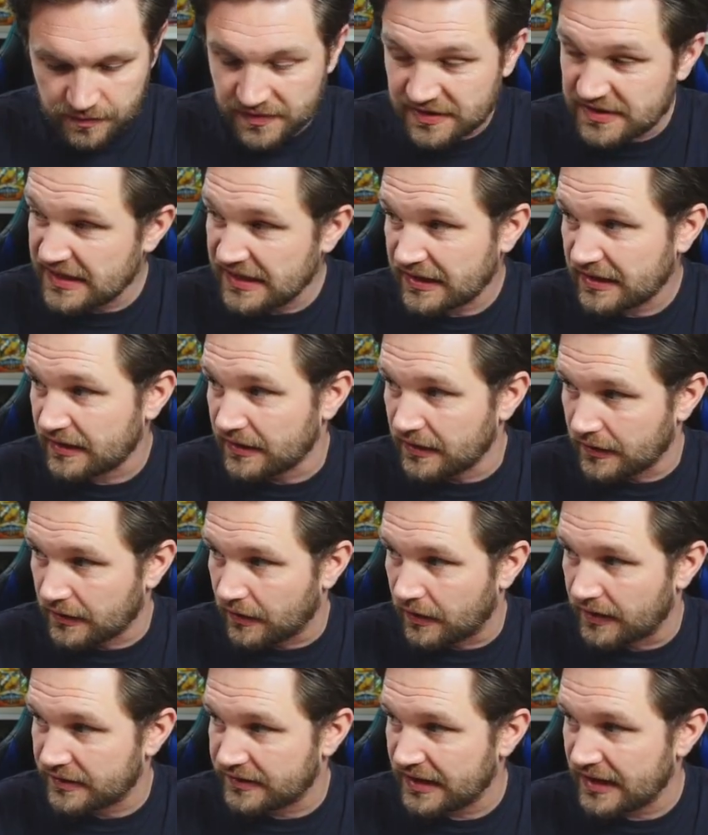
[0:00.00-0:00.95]
particular,
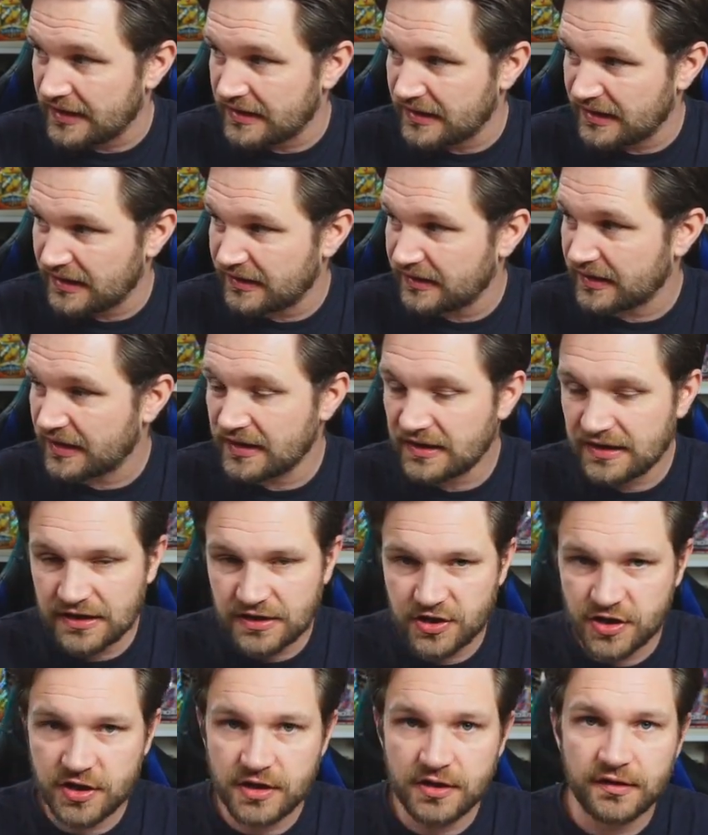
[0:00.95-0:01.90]
guys, in this
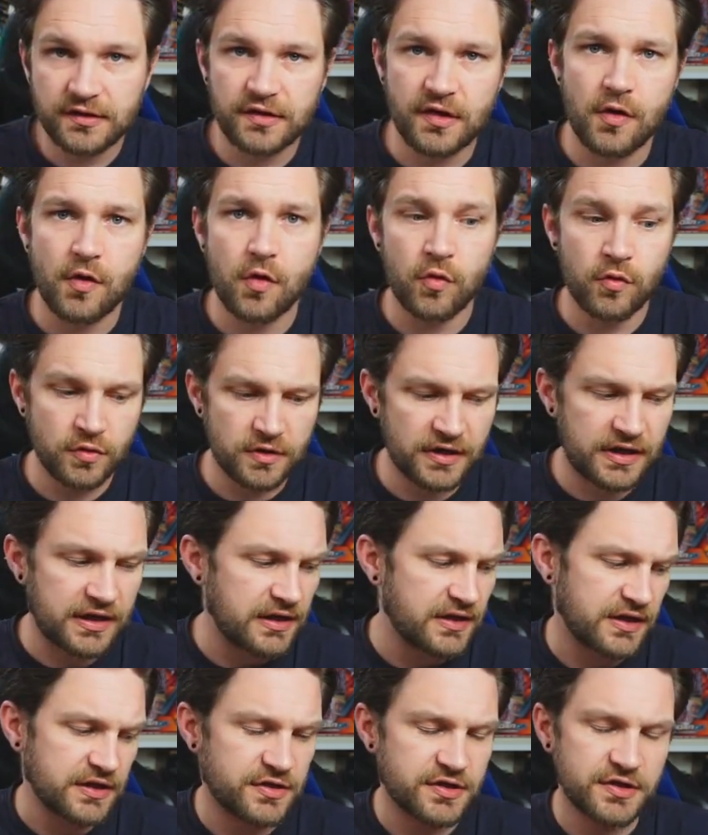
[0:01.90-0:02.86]
condition, so all the
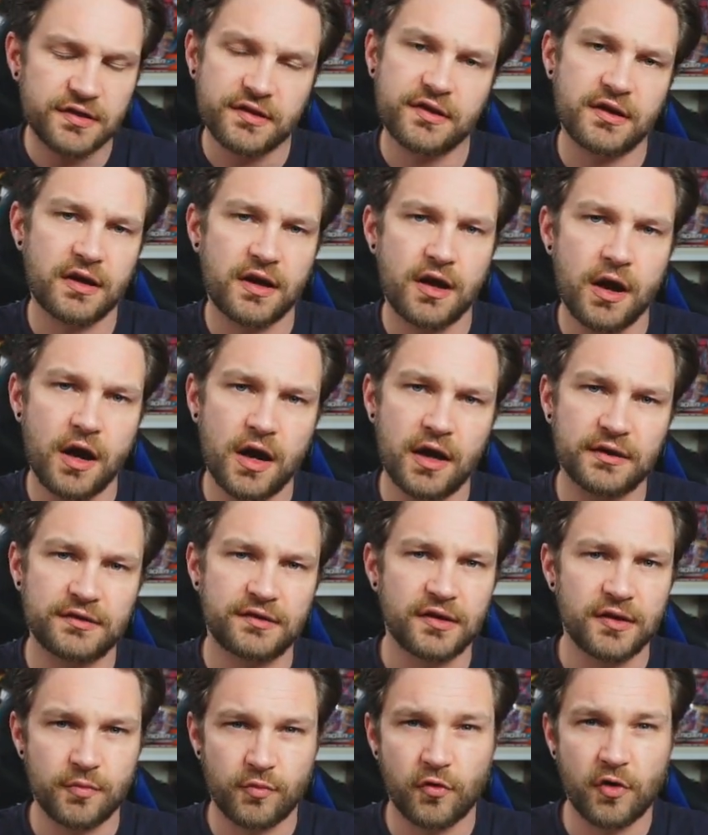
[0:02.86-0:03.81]
conditions of the cards
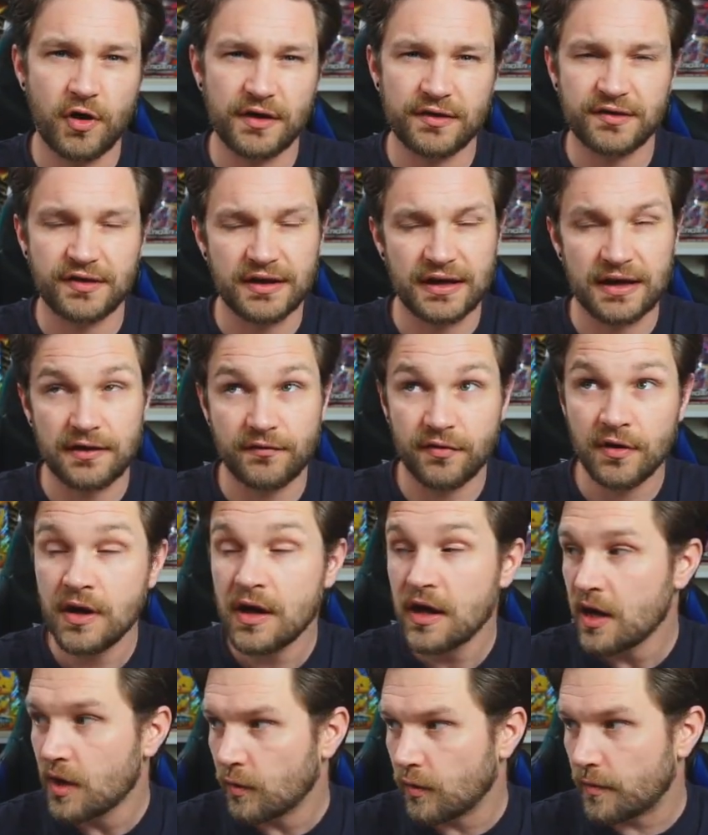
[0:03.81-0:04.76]
and the price they give
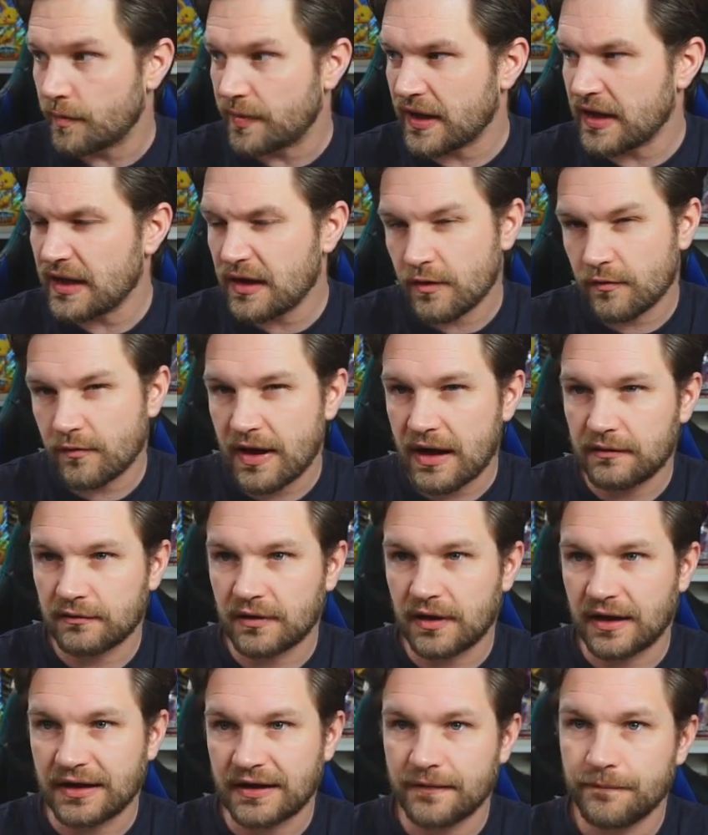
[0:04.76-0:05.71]
will be around,
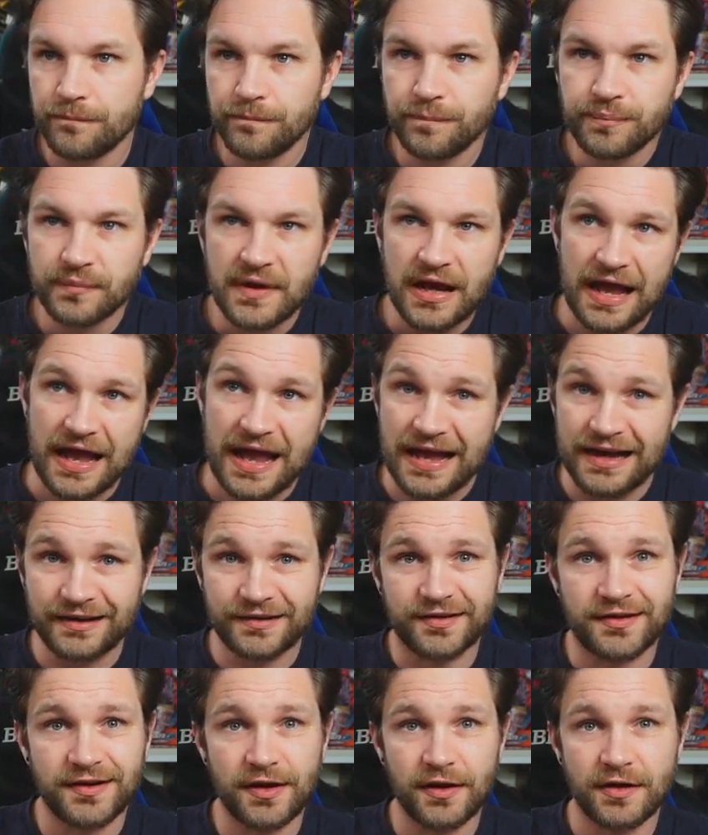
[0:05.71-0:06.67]
like,
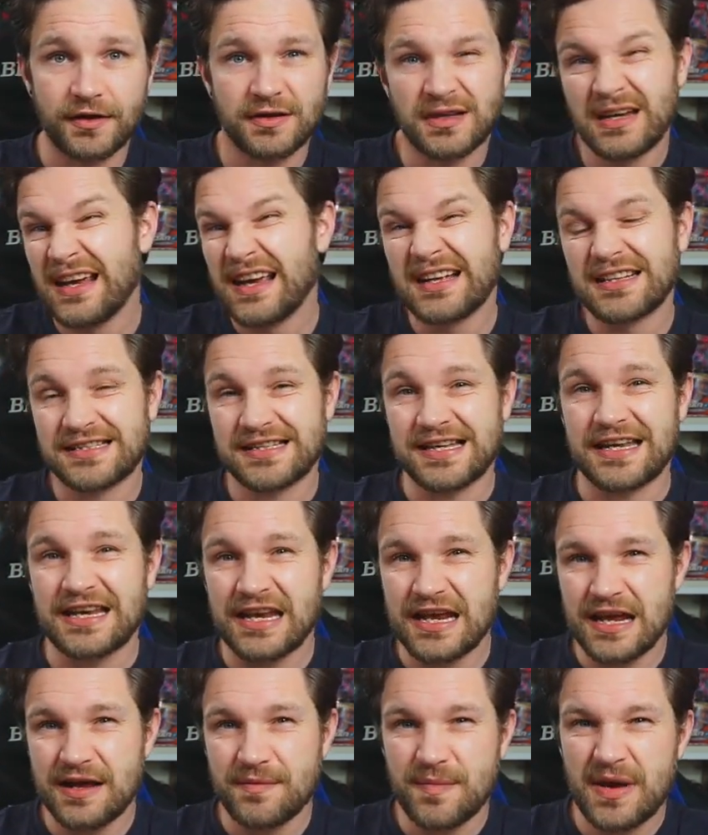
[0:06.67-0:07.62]
excellent to
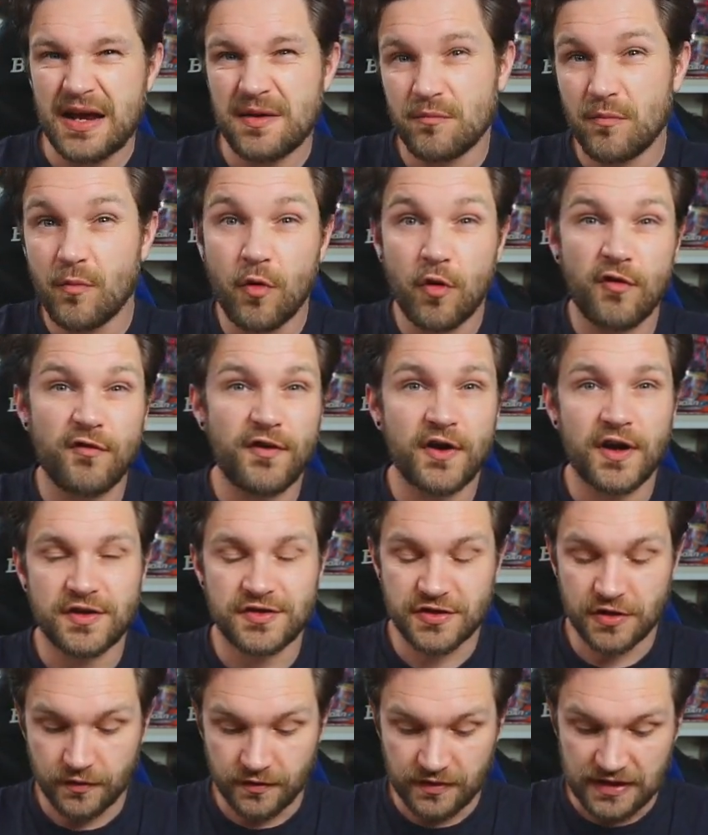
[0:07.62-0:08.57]
near mint, more
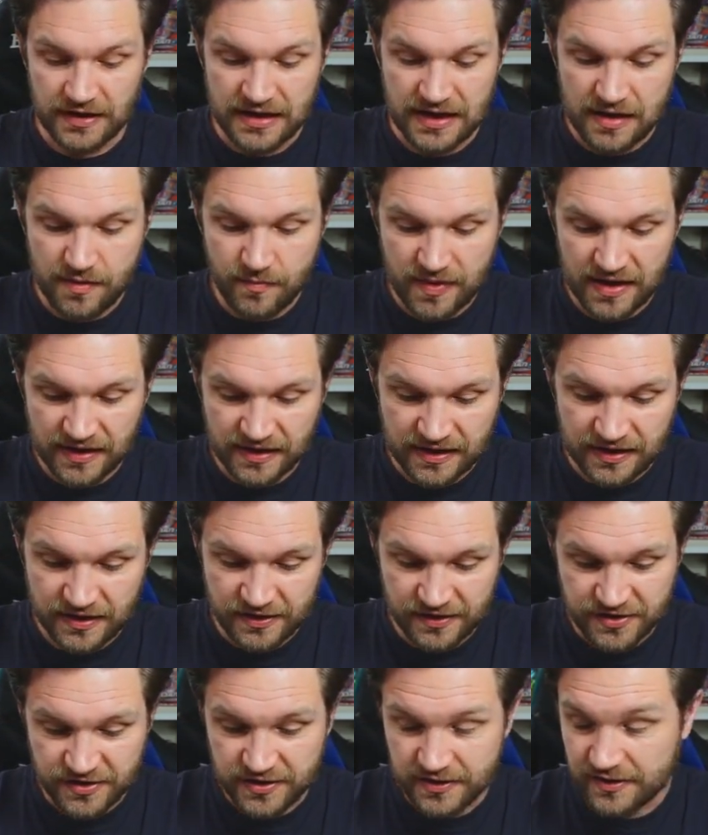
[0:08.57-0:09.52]
verging on the near mint
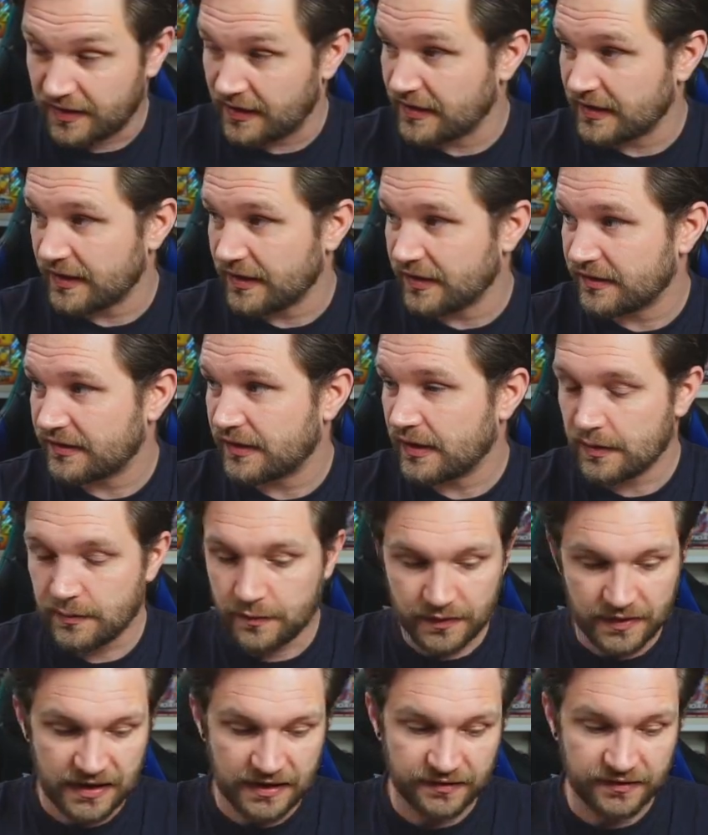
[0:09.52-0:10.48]
condition, like you can see
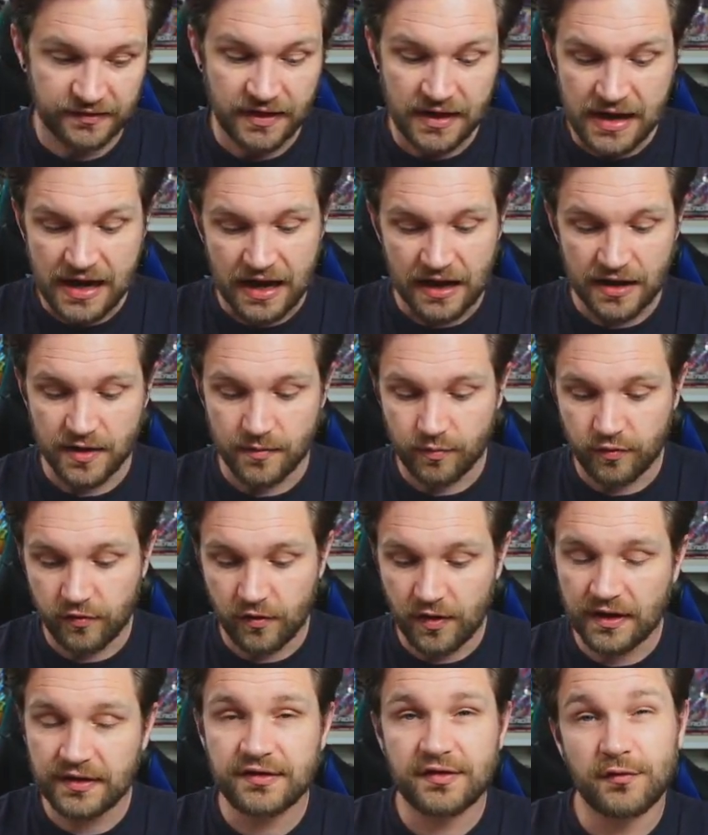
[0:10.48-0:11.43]
with this. And the
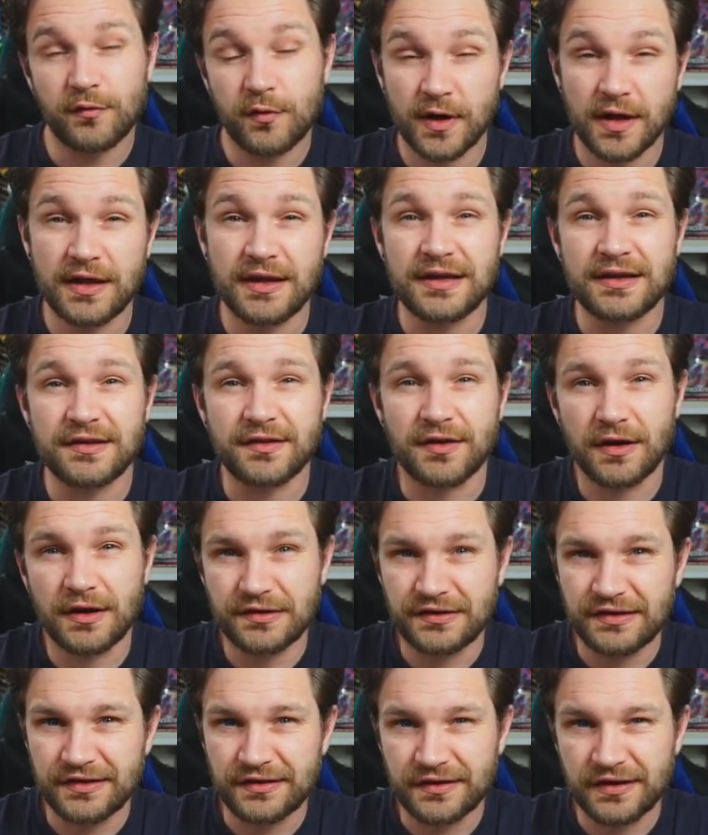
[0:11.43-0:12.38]
price of one of these
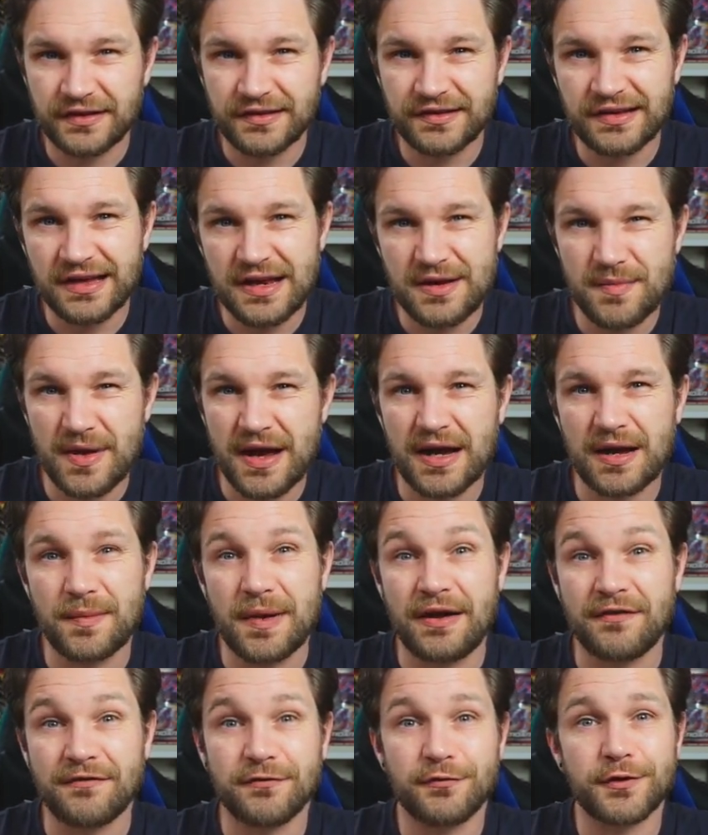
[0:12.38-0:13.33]
guys is going to set you back
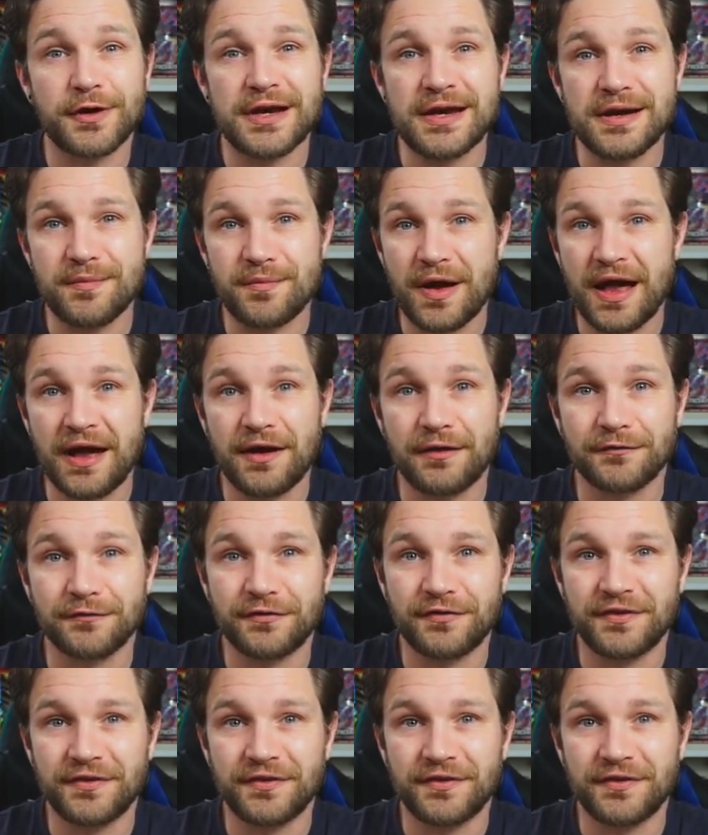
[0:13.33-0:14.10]
about £3.50.